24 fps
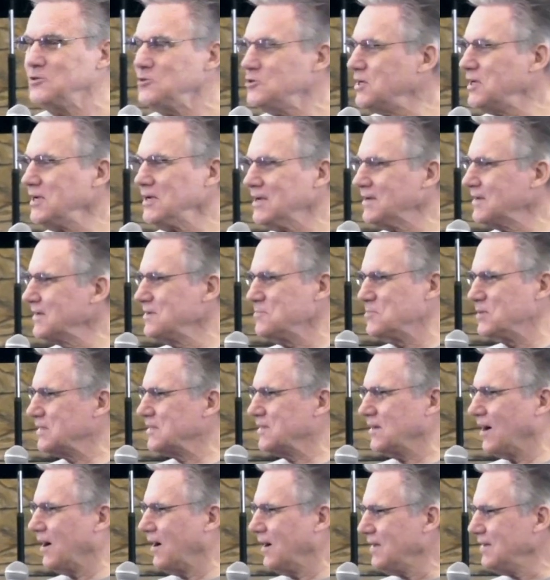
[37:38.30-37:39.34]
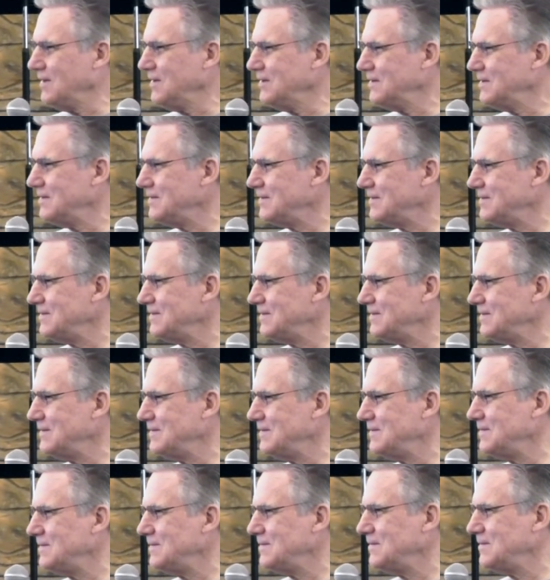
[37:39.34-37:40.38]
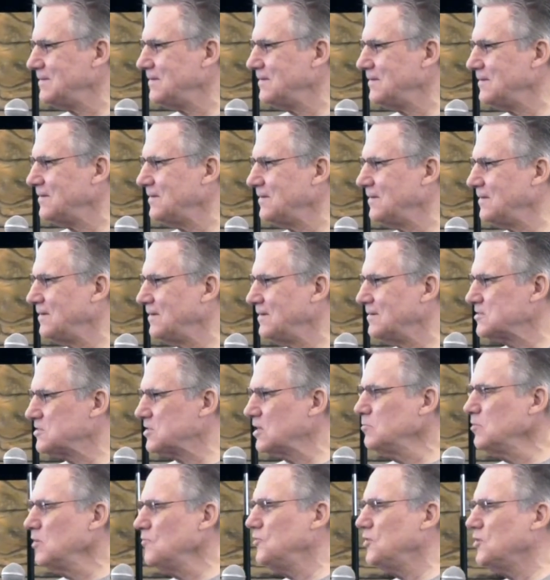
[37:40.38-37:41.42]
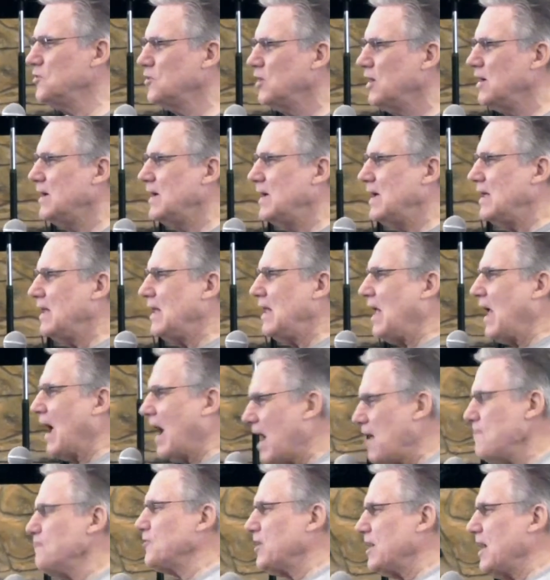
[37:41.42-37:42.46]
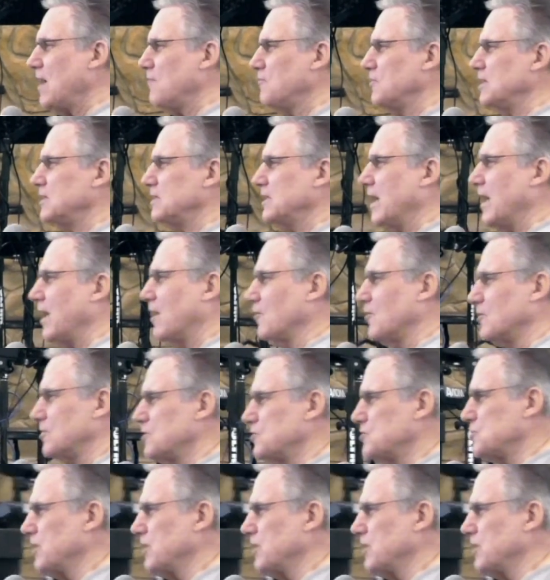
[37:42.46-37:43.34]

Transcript: You can't limit God. Some of you have to have an encounter